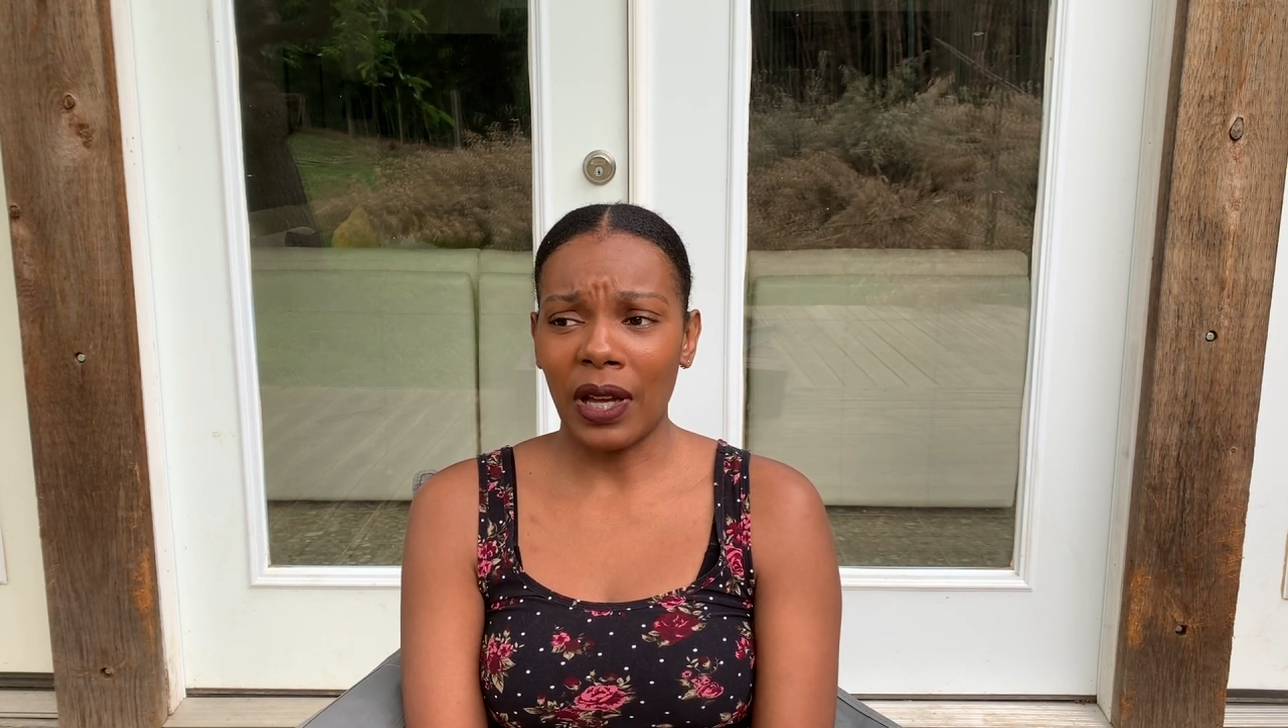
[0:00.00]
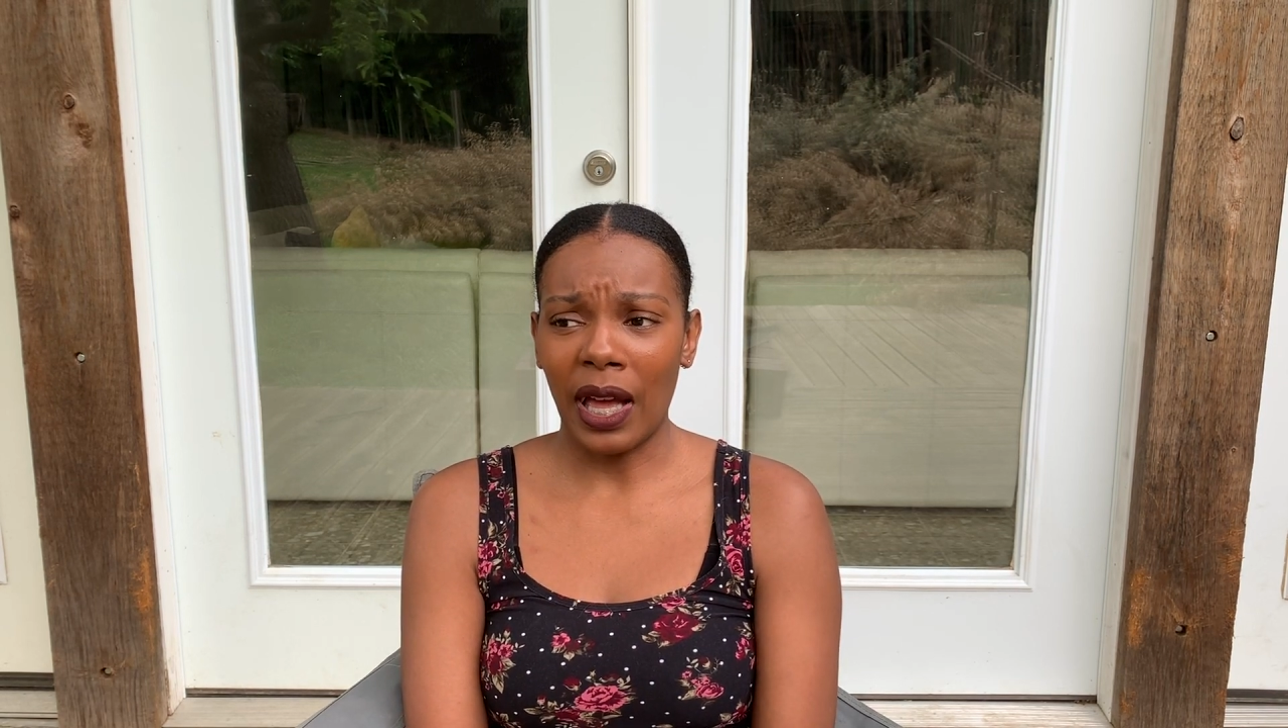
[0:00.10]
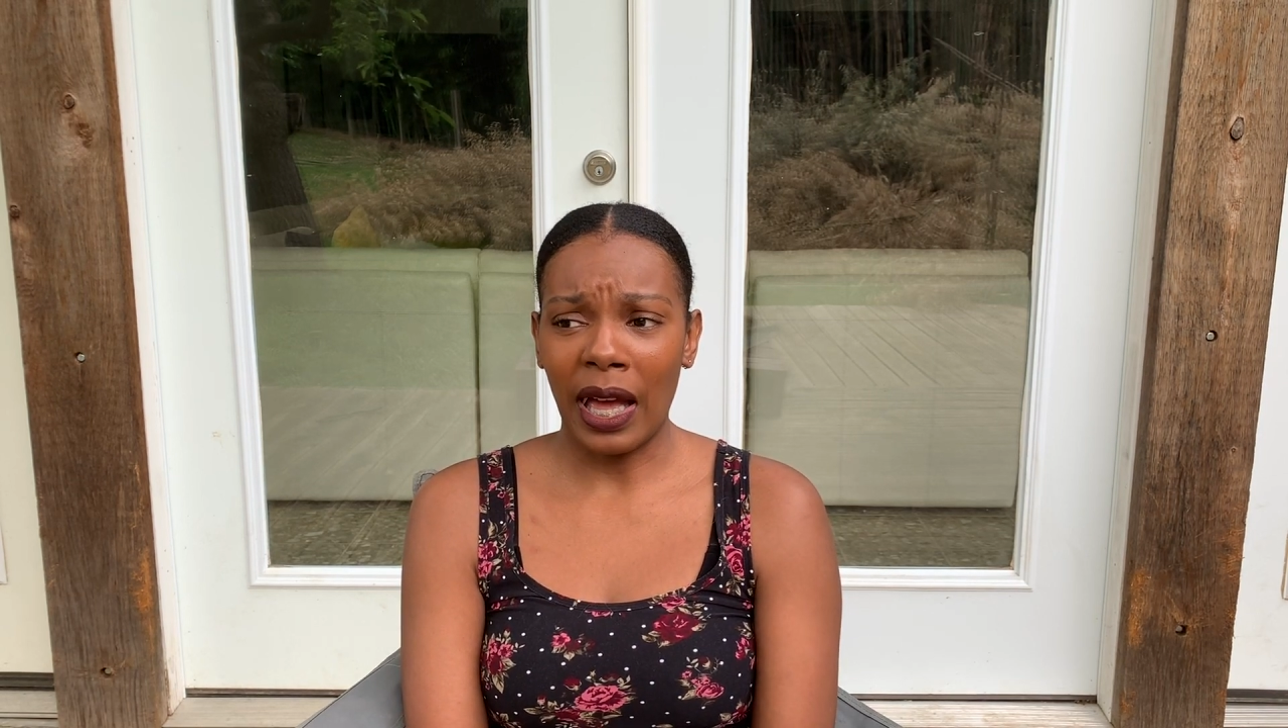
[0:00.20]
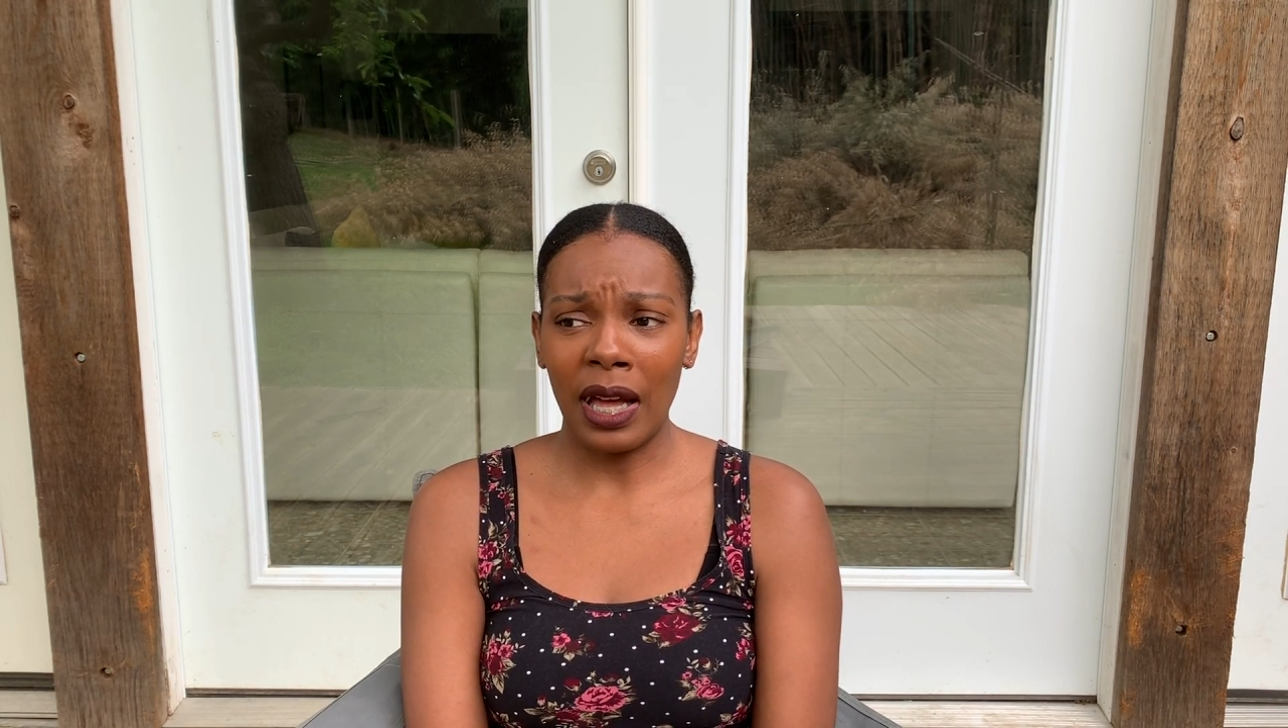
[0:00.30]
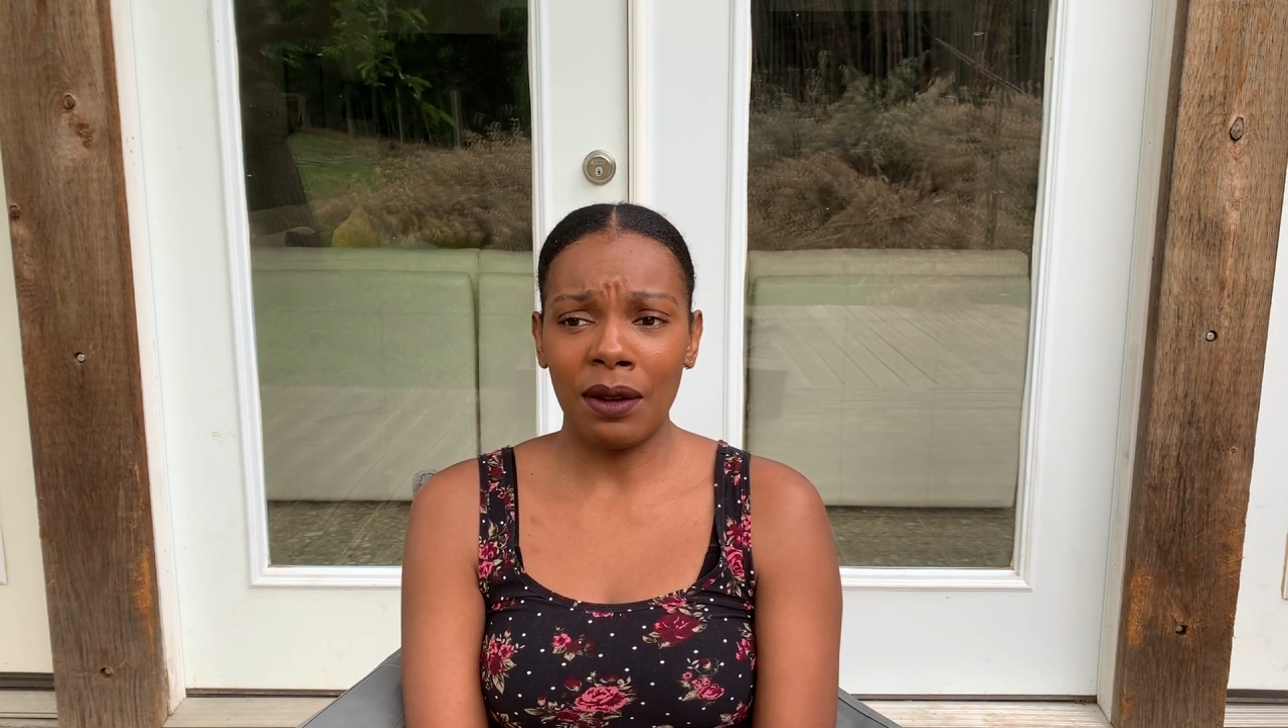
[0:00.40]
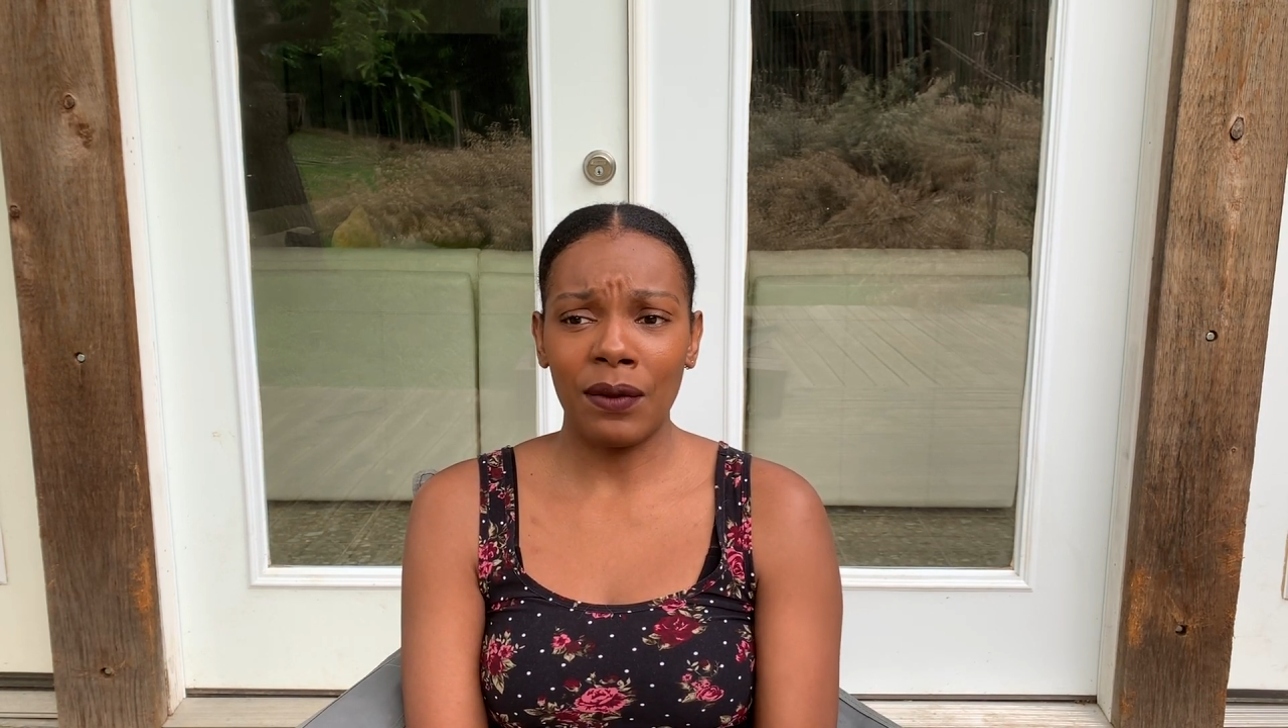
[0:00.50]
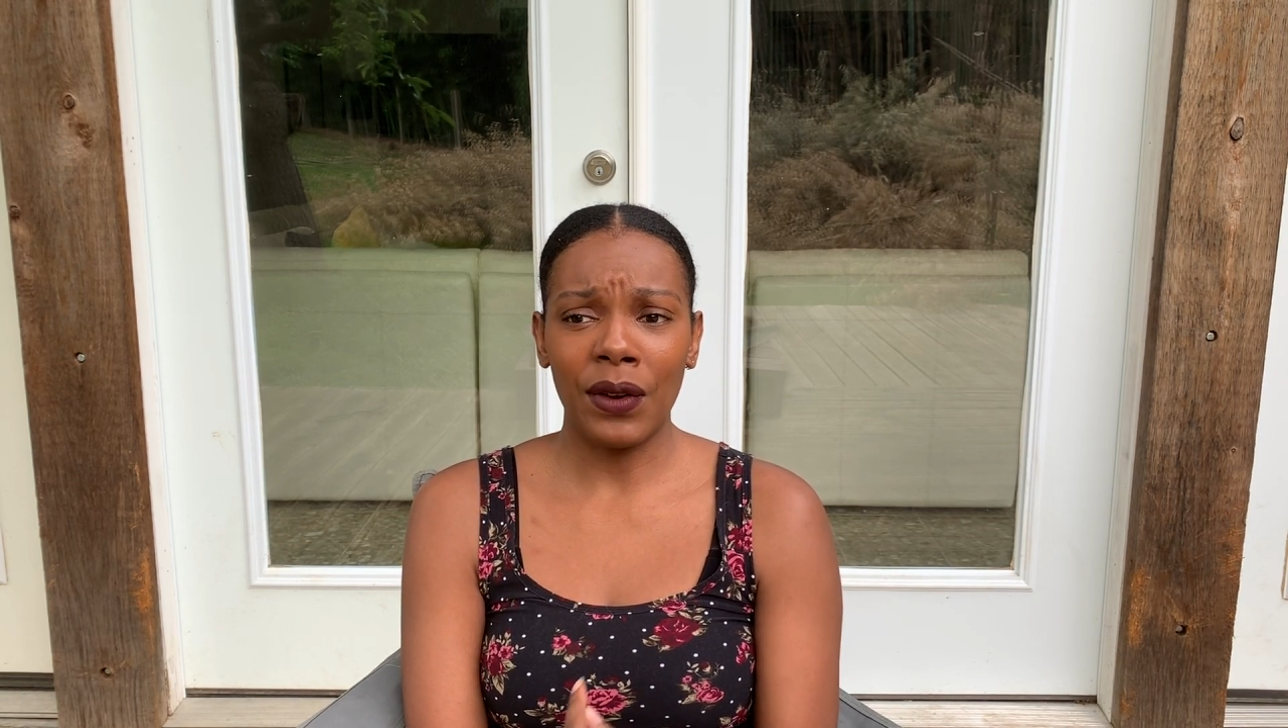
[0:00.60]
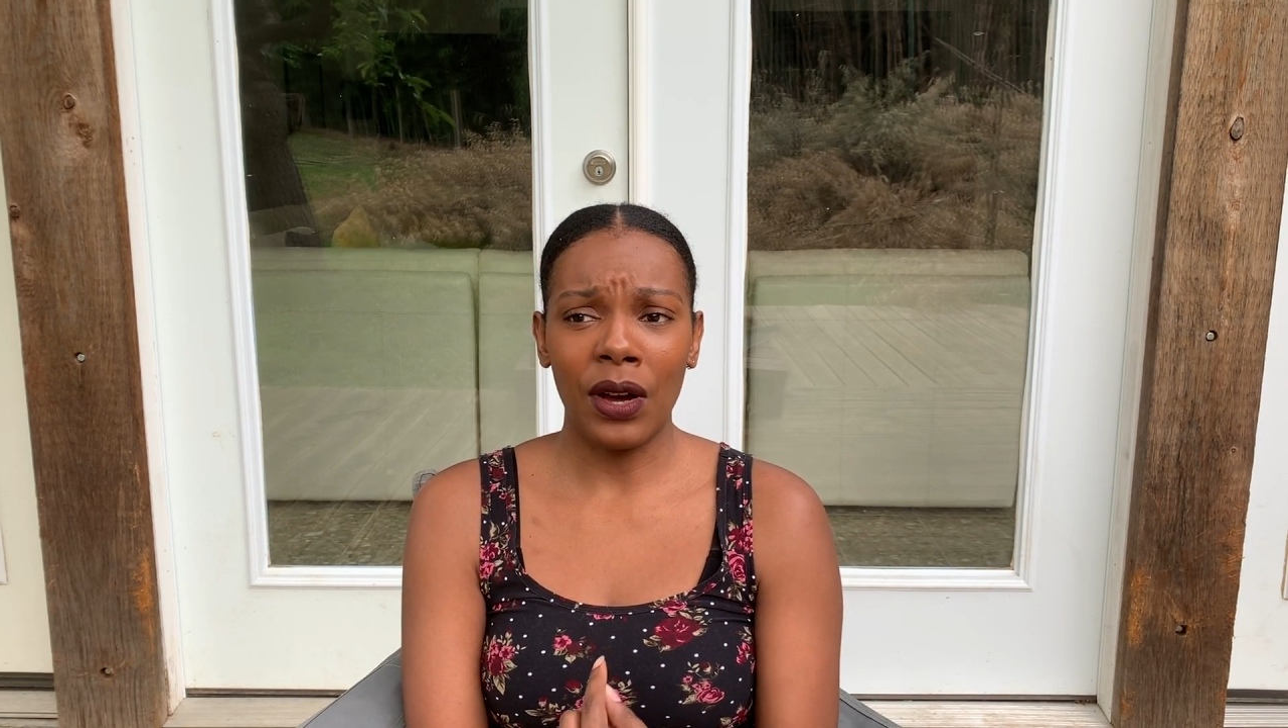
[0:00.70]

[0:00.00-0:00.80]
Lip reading: have